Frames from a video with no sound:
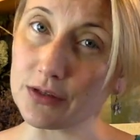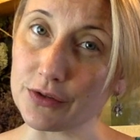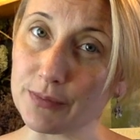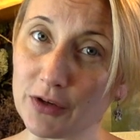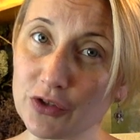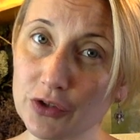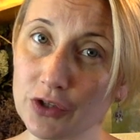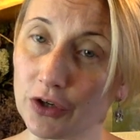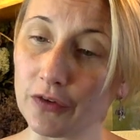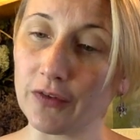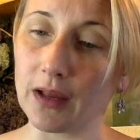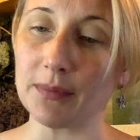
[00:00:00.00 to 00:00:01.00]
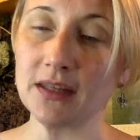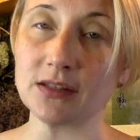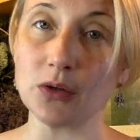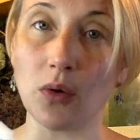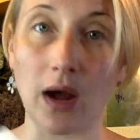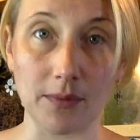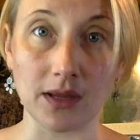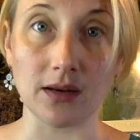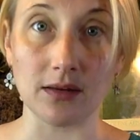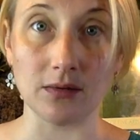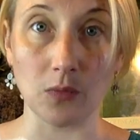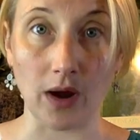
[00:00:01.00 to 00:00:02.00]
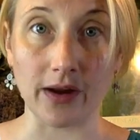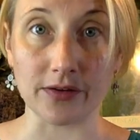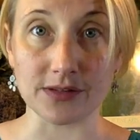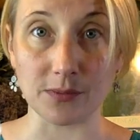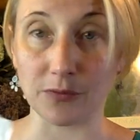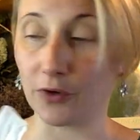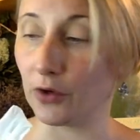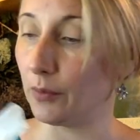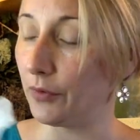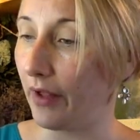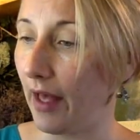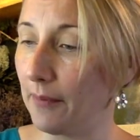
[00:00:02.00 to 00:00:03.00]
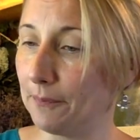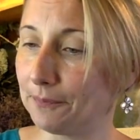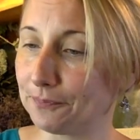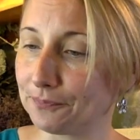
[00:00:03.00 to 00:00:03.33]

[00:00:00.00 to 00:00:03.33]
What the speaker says: They're special to her family, so I'm gonna wire some for her bouquet.